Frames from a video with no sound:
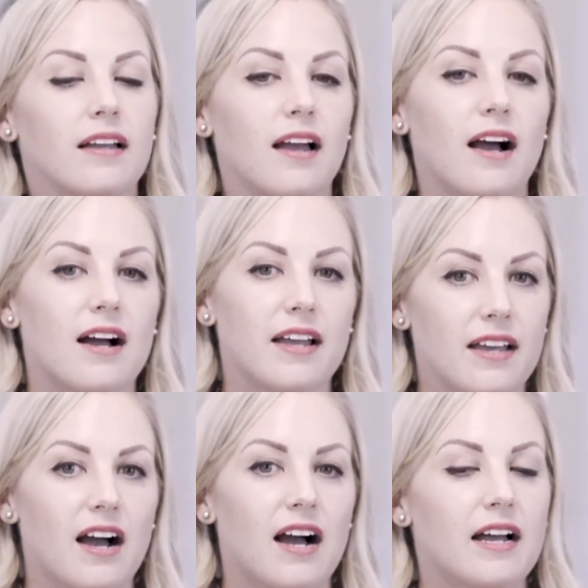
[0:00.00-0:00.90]

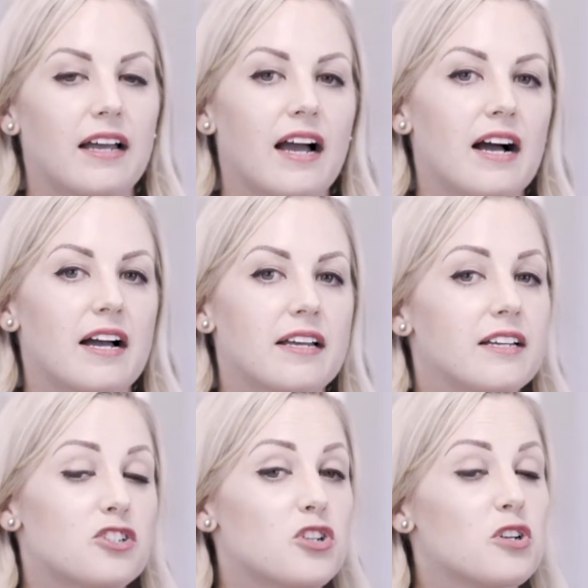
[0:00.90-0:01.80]
I
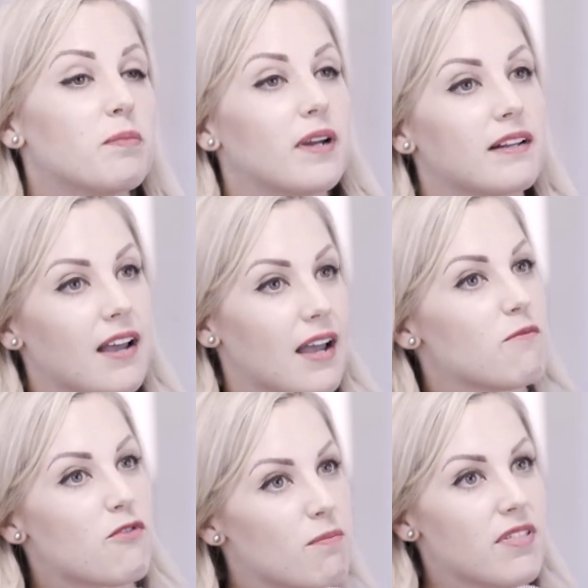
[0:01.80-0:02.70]
assume it
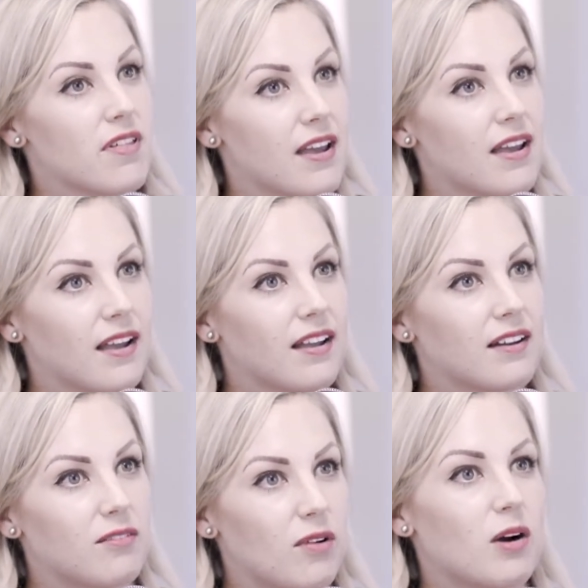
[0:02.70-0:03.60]
came from there.
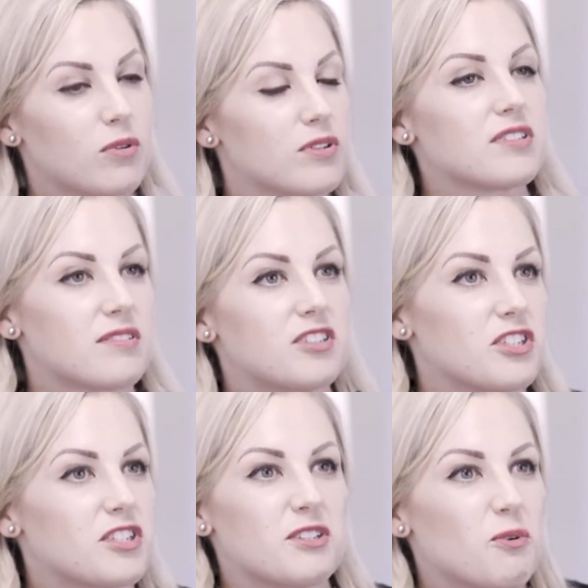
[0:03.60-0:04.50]
I was
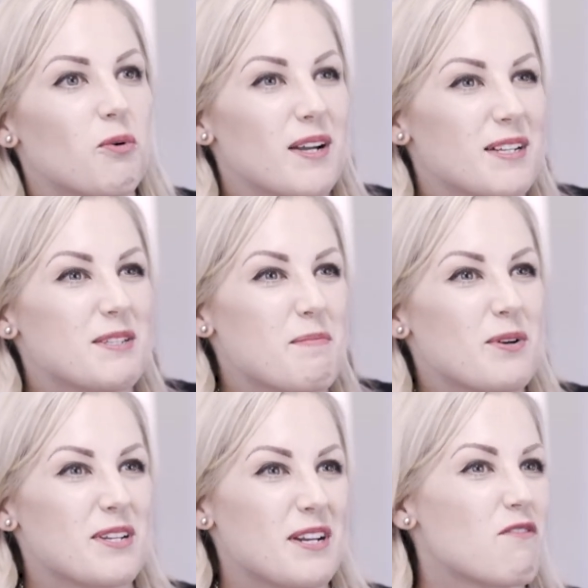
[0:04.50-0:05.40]
just always the
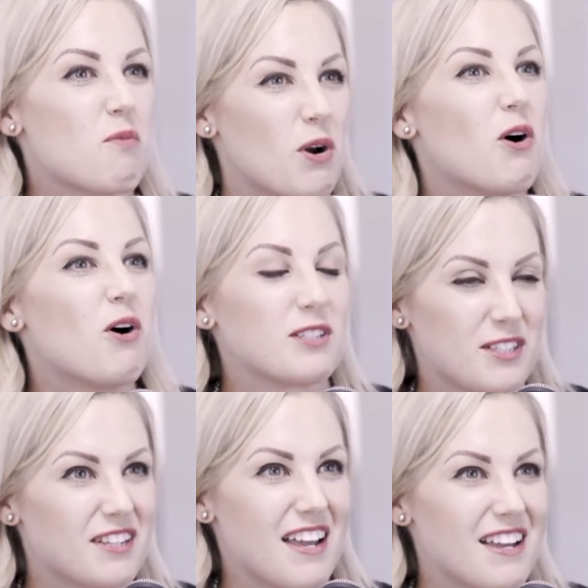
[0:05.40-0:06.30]
person everyone
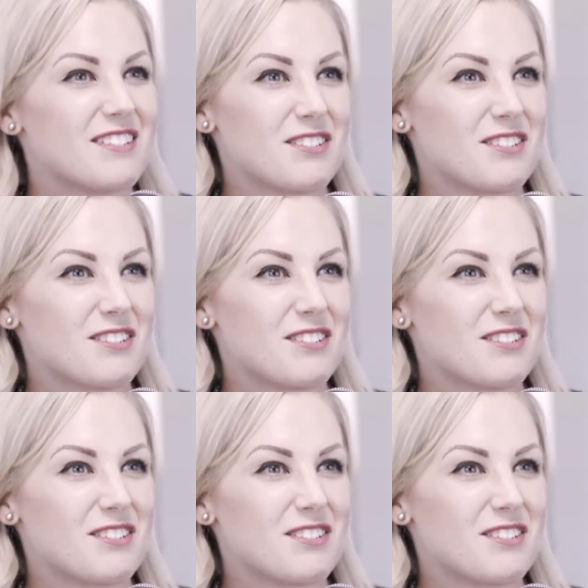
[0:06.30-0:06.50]
asked. Yes. So